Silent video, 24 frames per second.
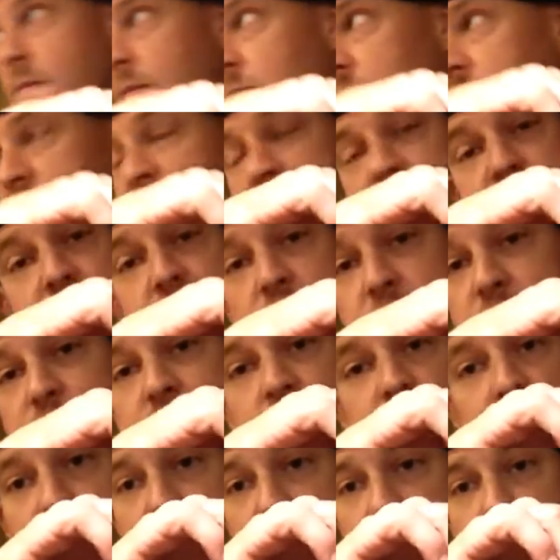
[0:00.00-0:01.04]

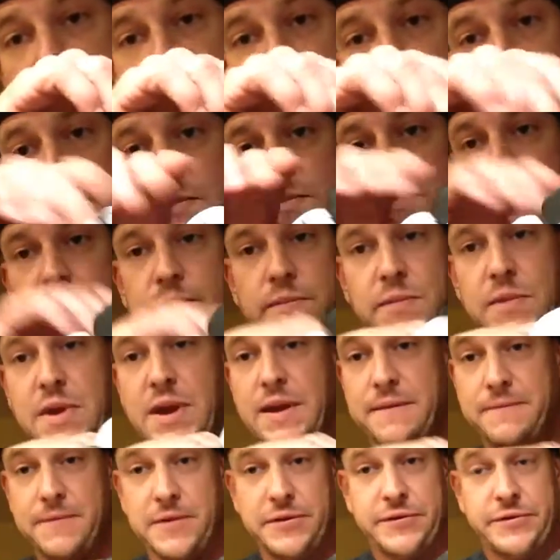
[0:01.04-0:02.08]
seriously, like,
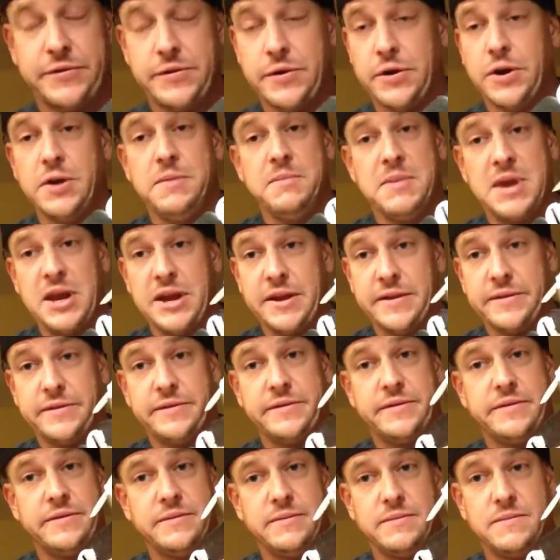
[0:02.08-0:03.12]
if it's 30
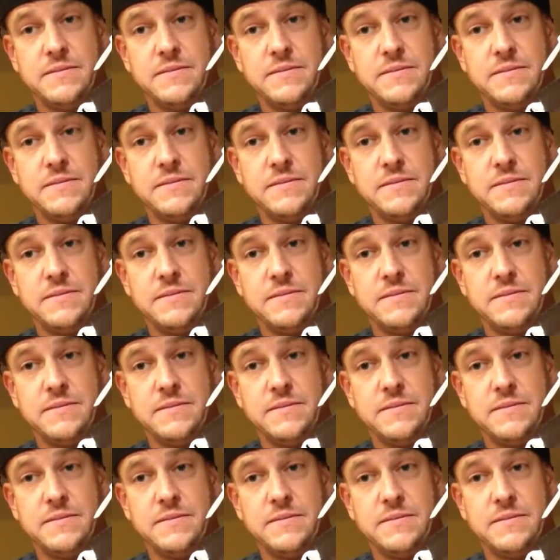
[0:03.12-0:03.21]
minutes,